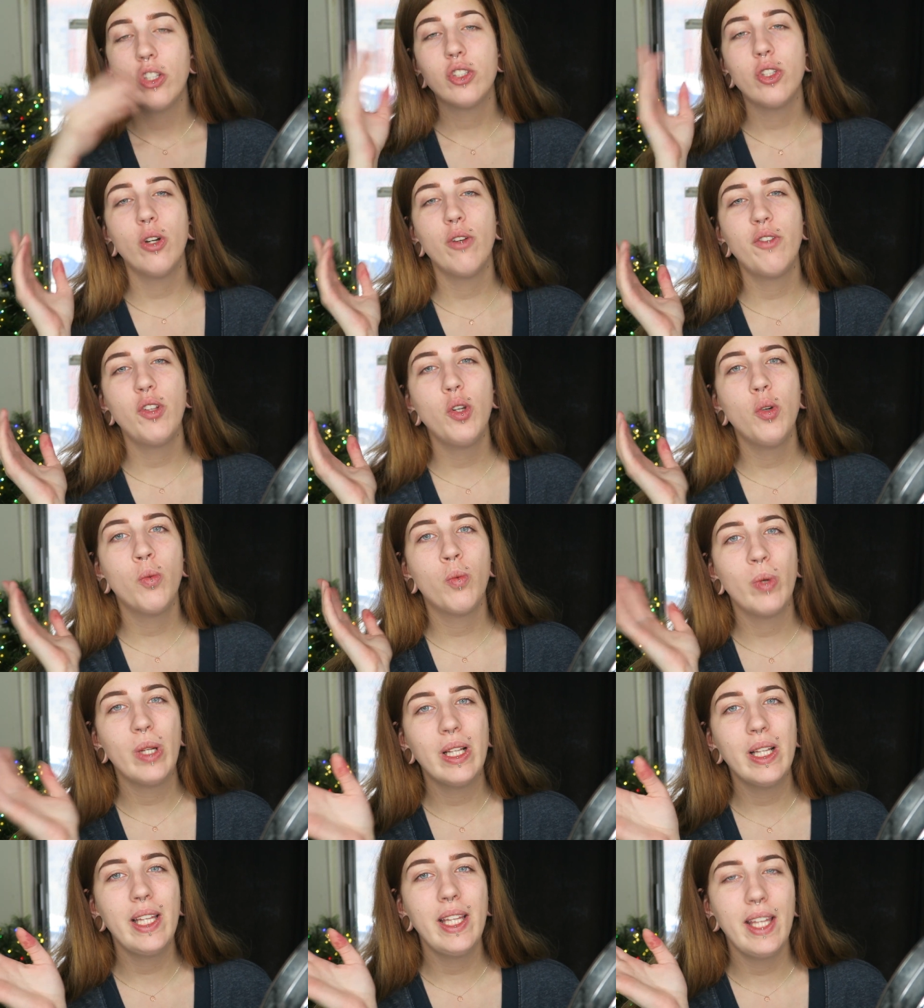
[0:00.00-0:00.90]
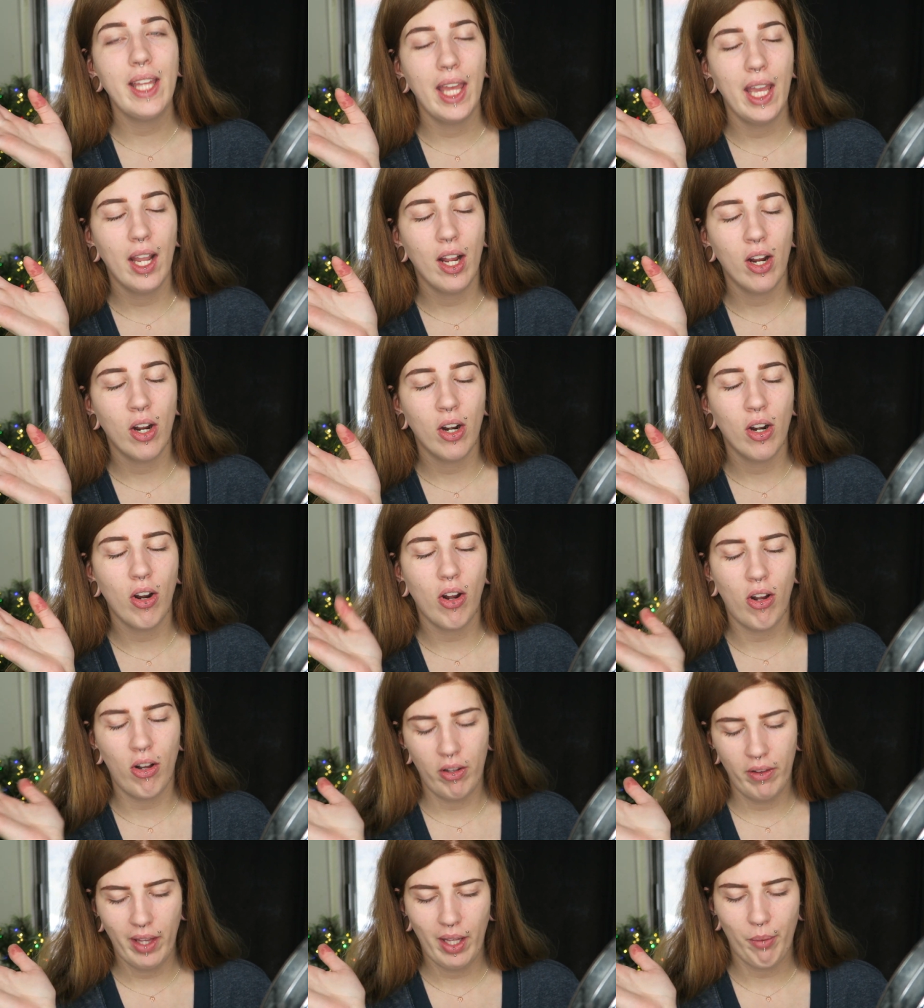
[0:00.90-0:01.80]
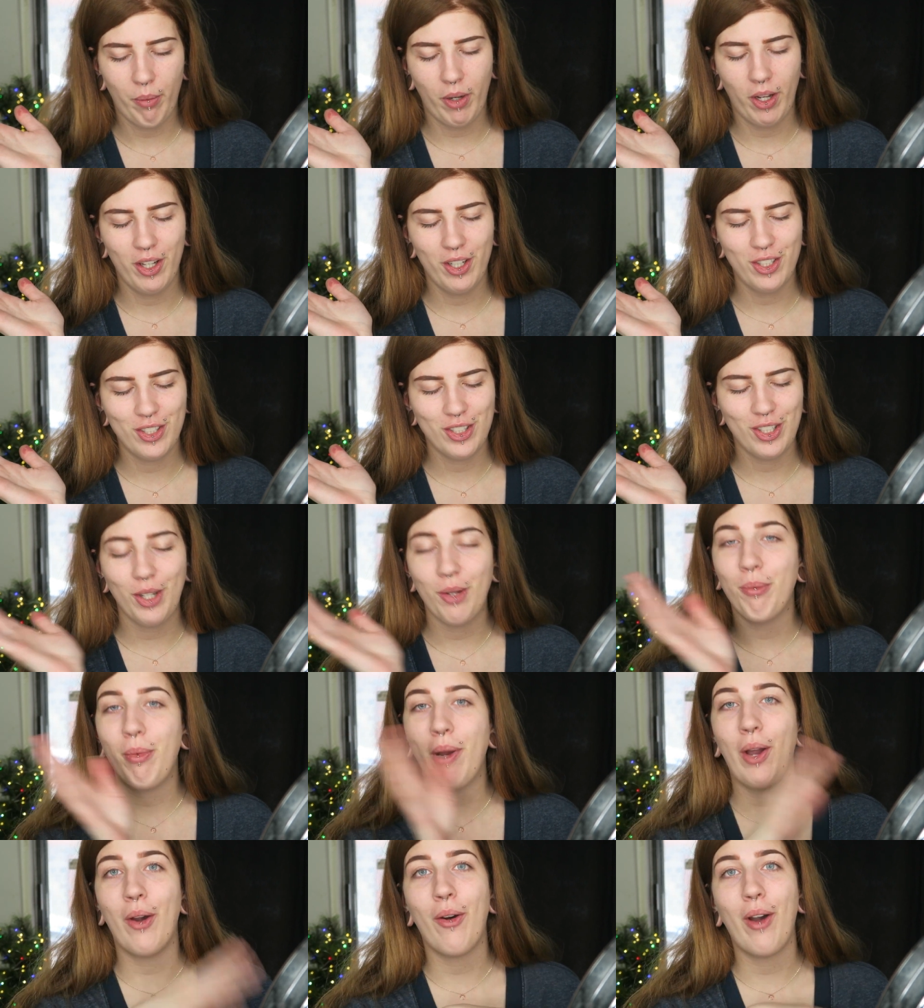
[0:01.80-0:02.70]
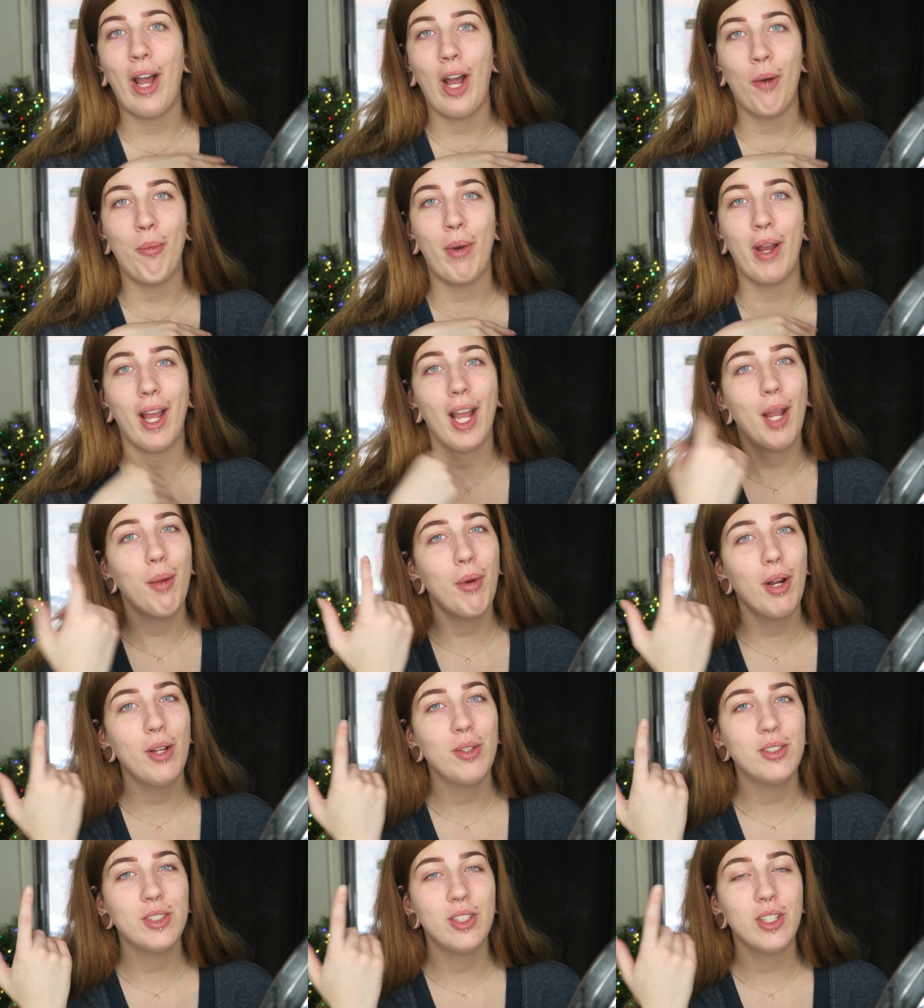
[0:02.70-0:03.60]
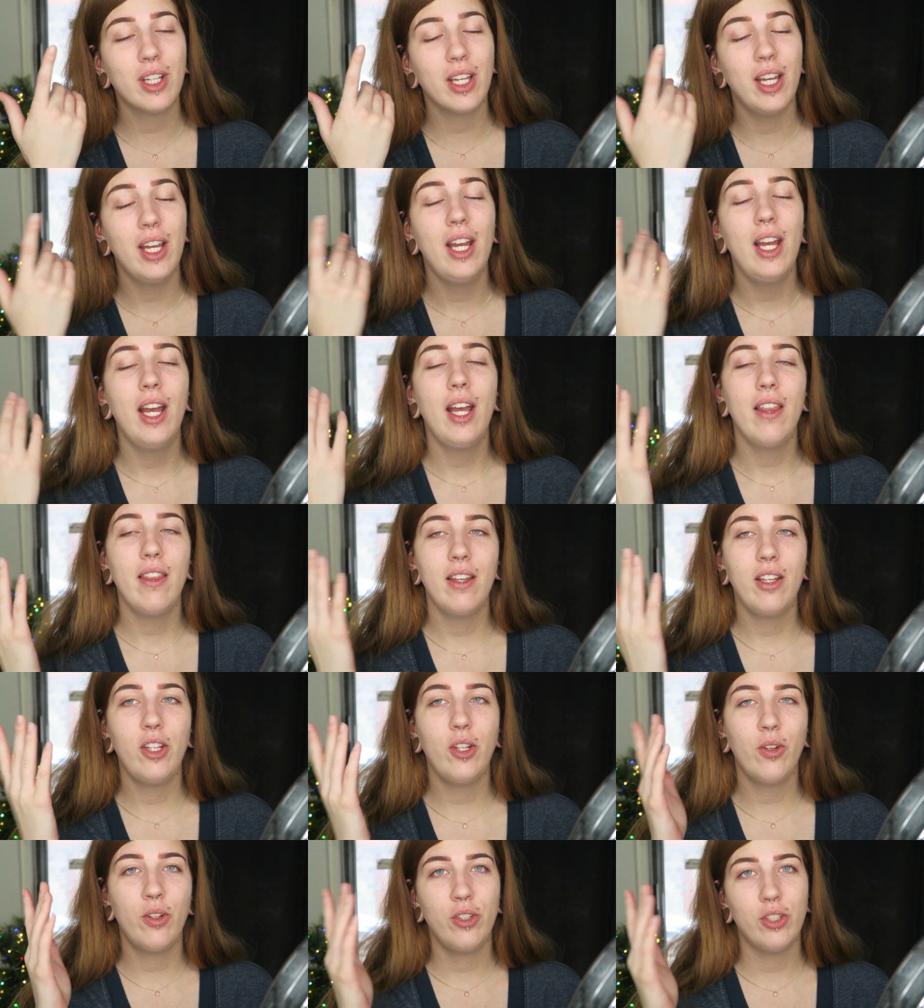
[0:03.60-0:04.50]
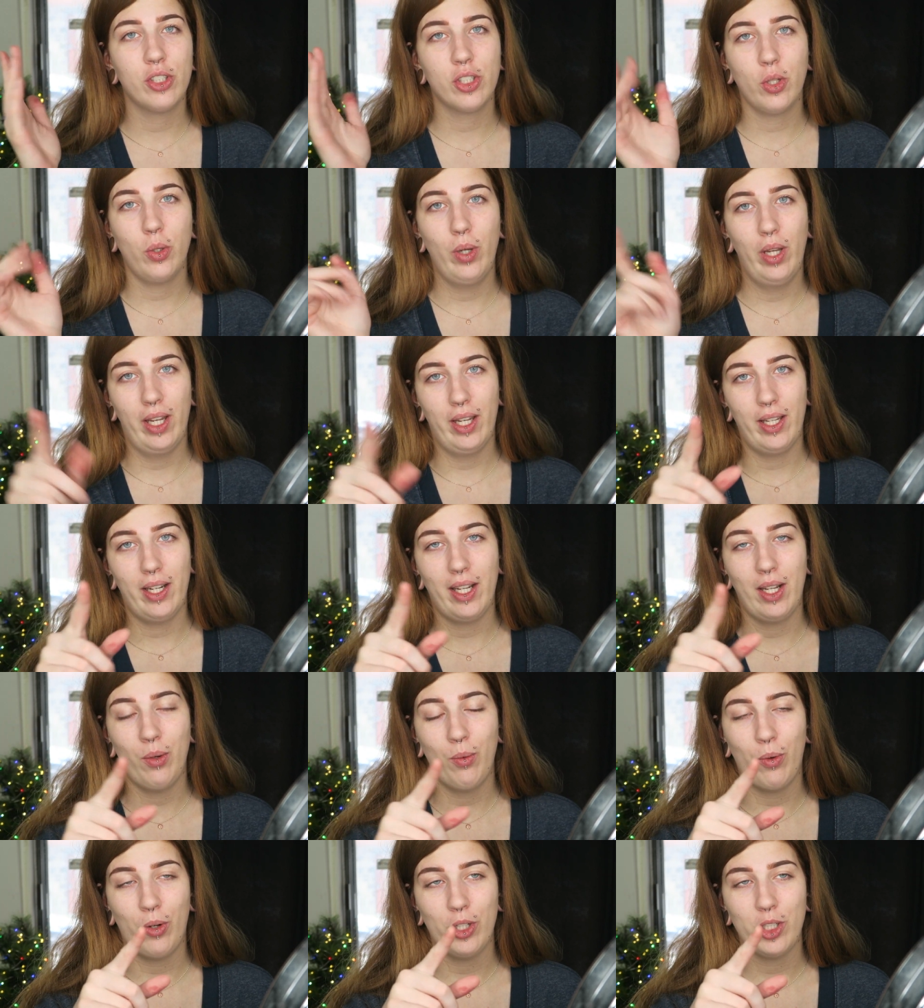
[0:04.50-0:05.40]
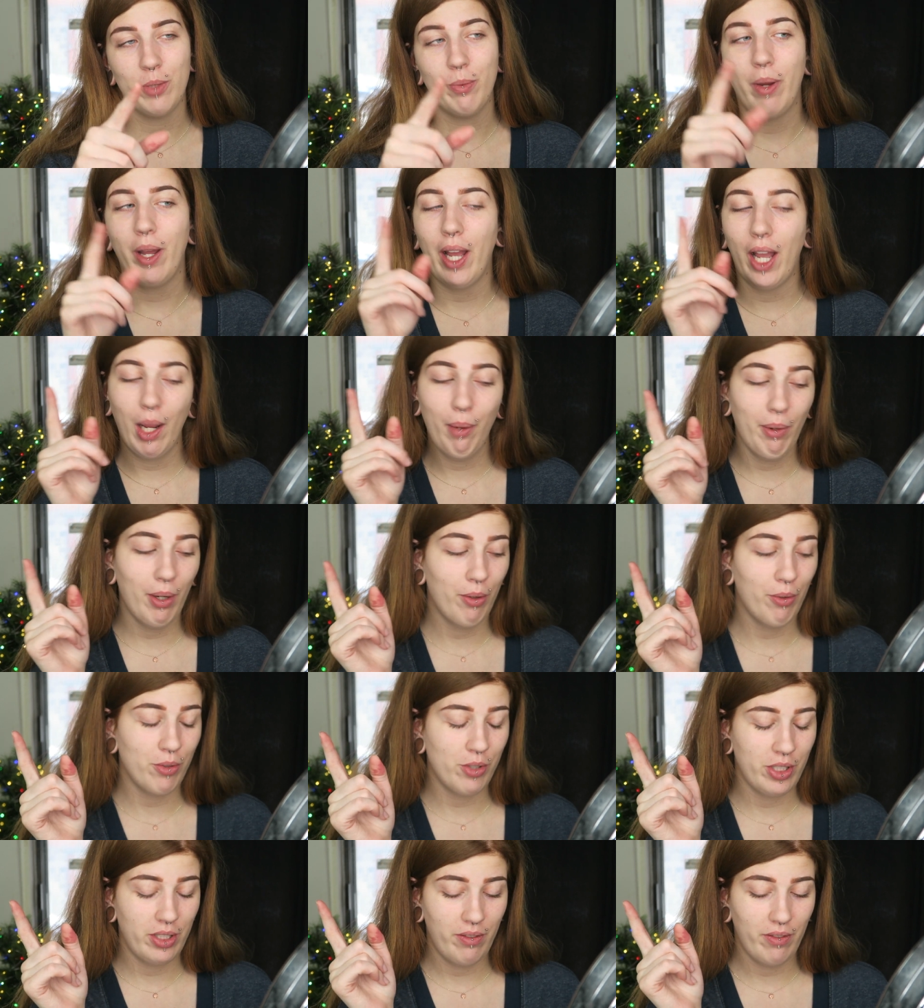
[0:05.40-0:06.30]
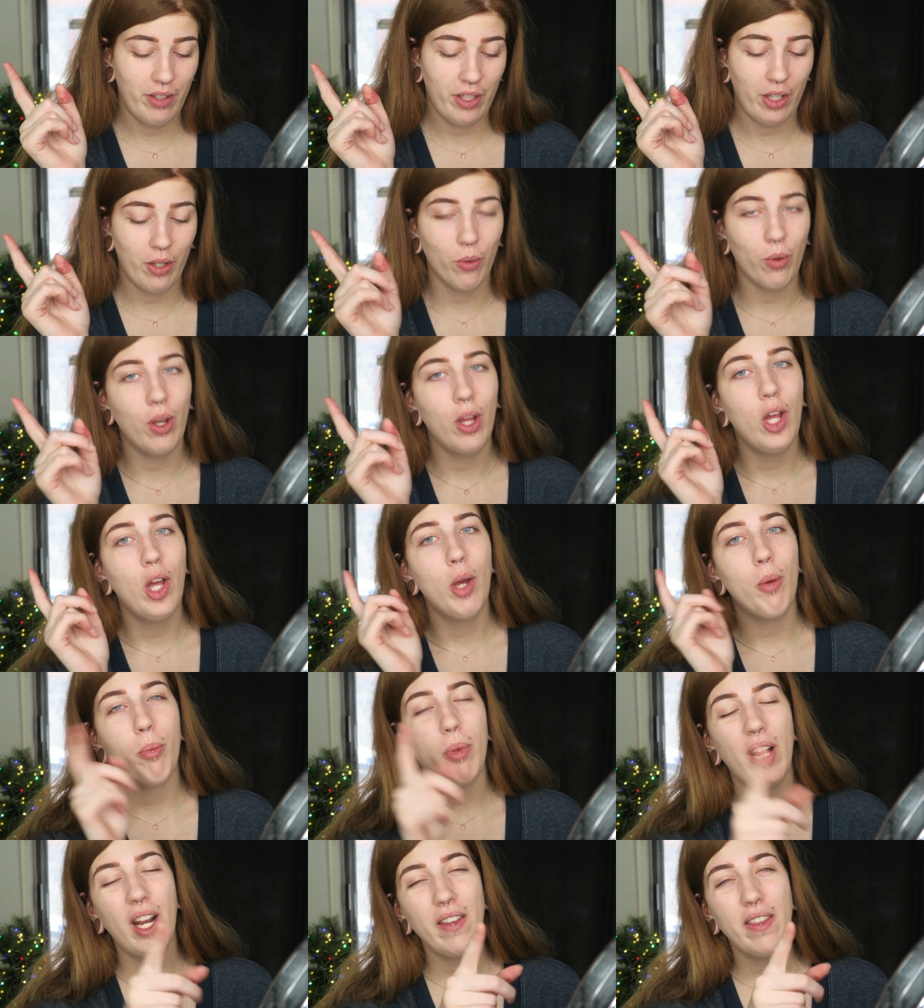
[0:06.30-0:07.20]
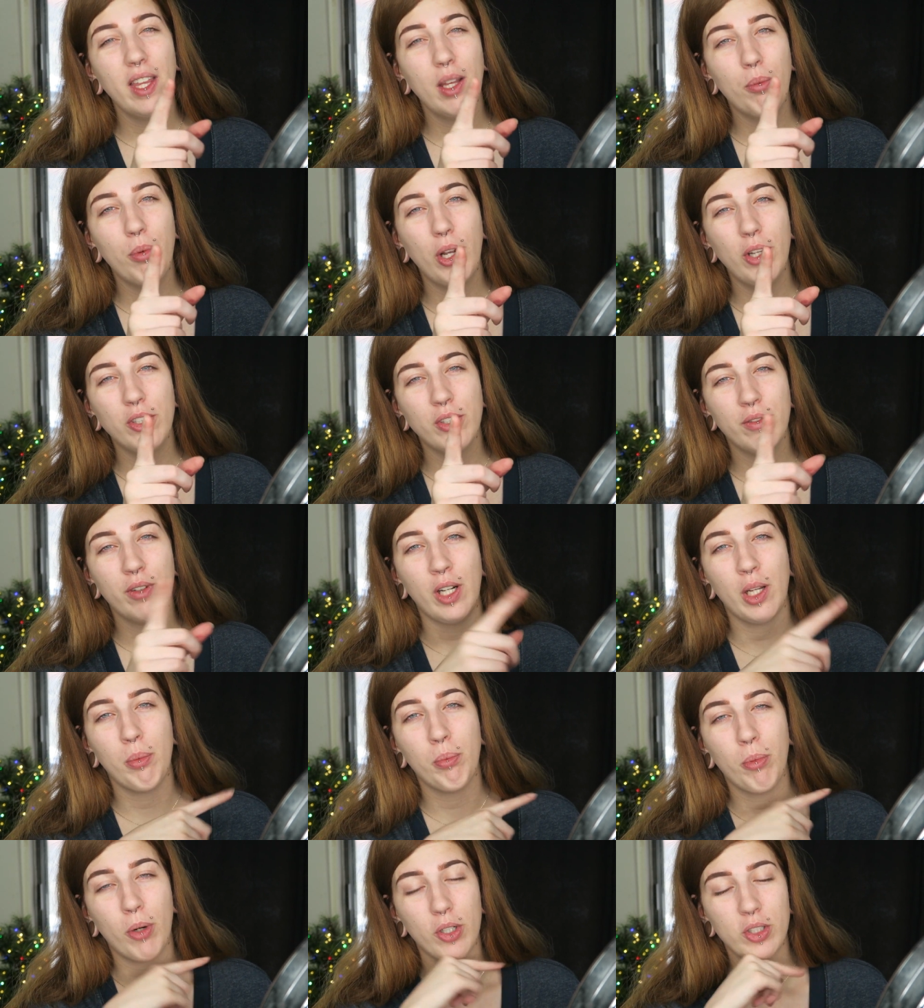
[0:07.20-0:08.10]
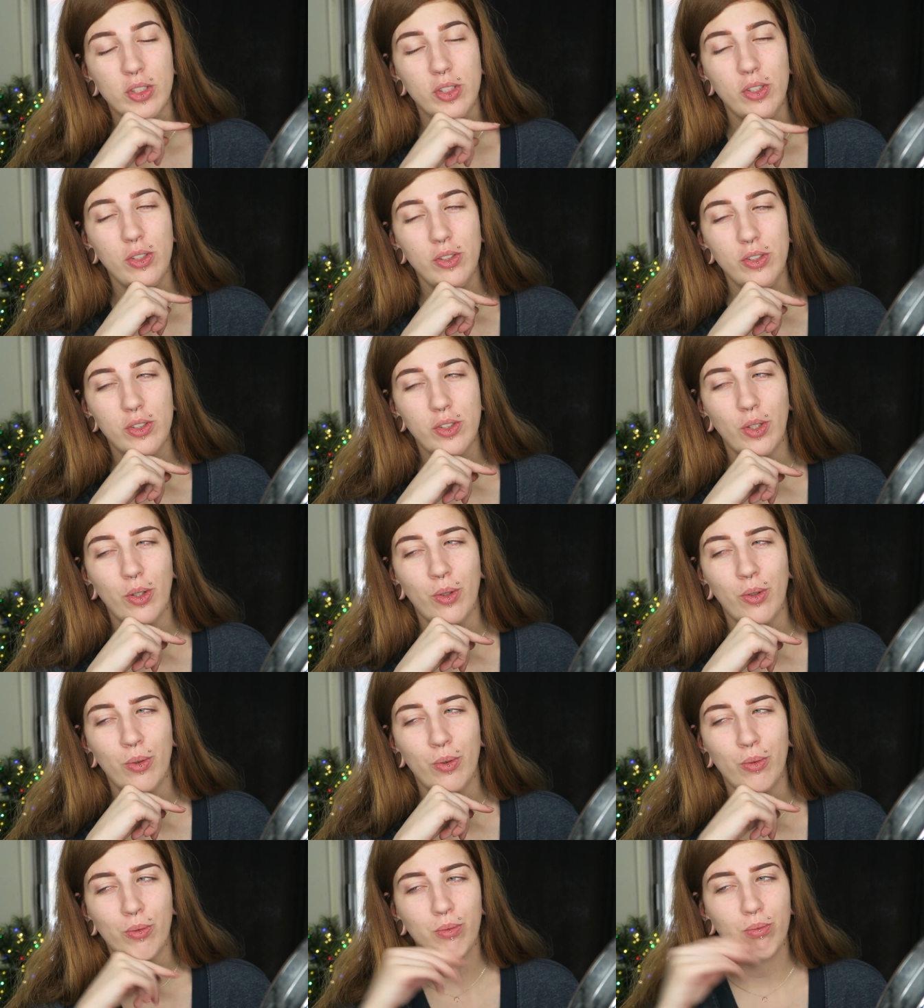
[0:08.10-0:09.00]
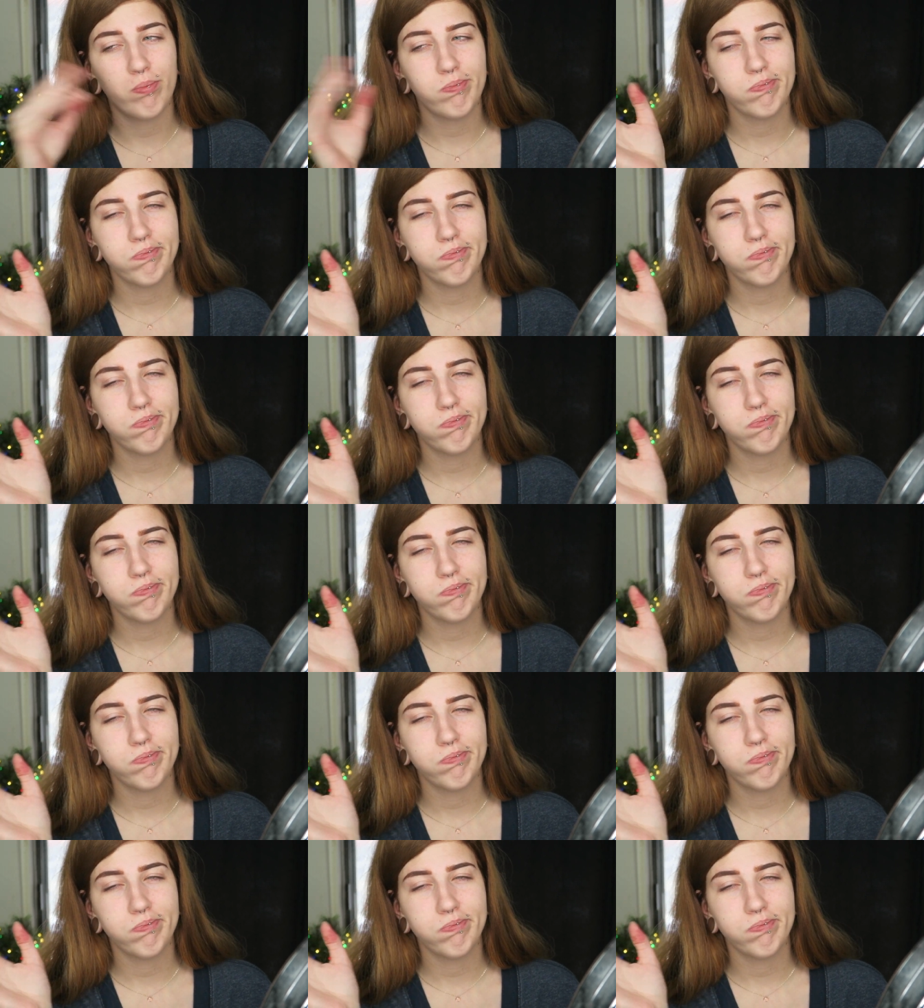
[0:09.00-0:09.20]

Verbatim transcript: So if you really care all that much about how my eyebrows look, then you can just go ahead and watch my eyebrow routine video. But I think brows are very personal, so